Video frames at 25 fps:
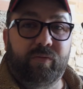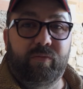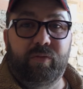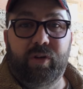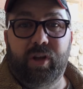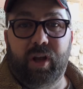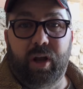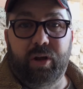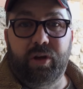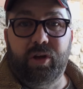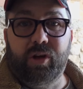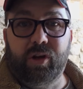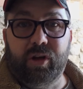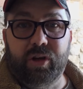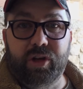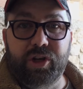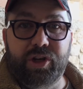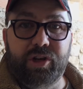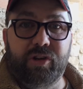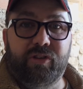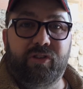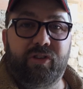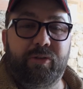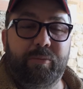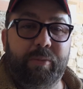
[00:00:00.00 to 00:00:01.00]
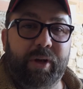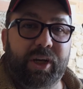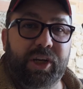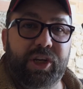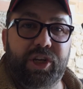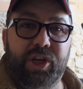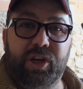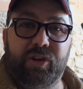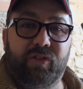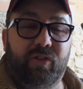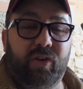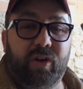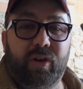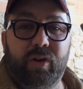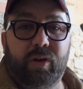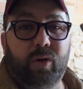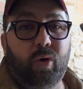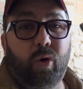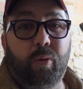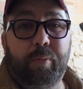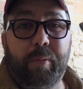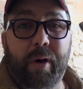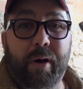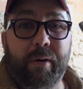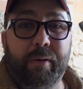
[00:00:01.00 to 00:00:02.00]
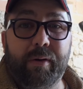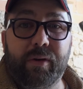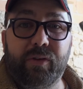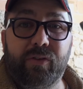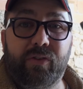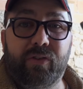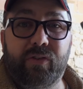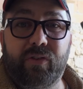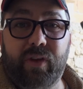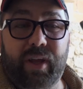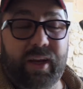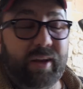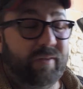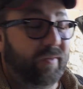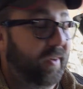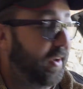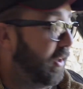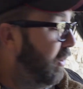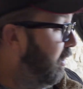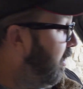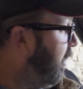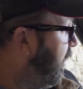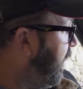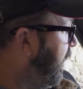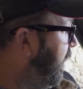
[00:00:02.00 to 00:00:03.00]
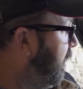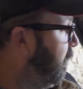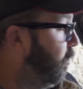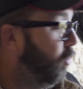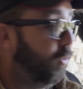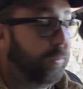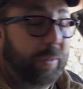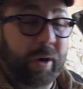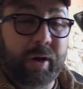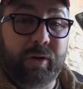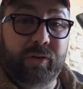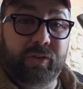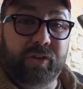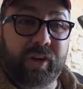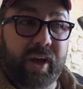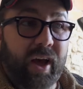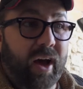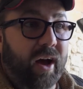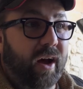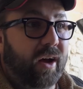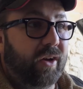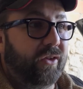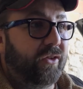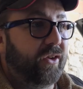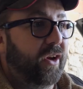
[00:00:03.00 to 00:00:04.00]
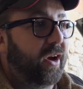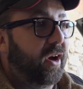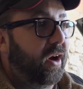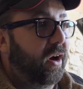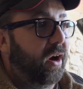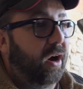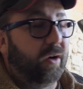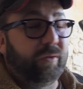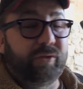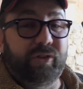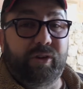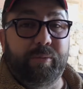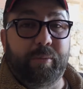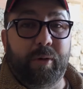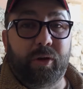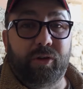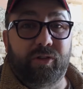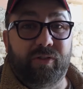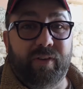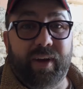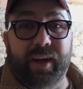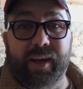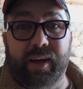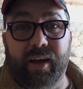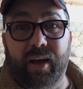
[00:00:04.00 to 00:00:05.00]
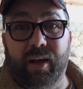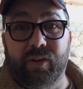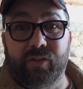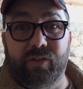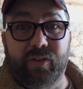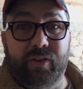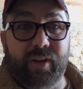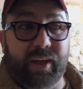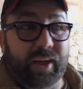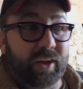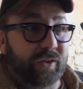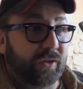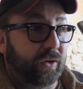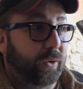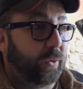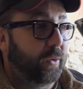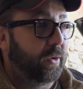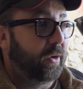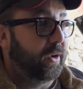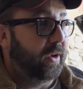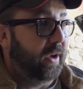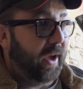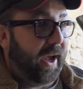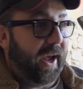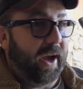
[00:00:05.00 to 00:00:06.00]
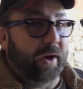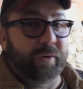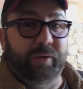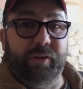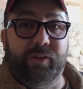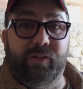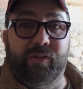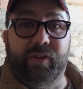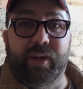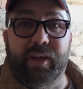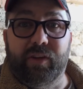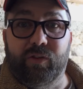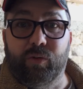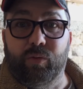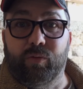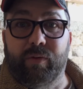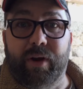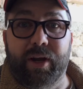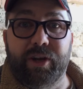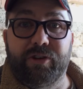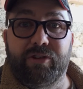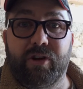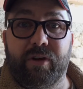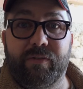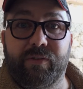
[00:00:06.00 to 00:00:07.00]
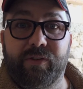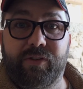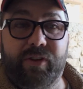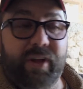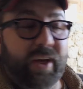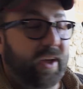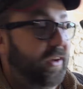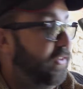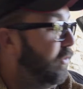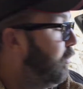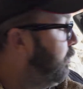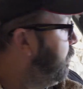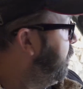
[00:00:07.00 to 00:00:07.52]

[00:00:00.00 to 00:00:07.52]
you know, you can adjust the mixture, so the lawnmowers, anything like that. Lawnmowers, cars. Obviously, most of our cars are diesel. Audi's diesel, Range Rover's diesel.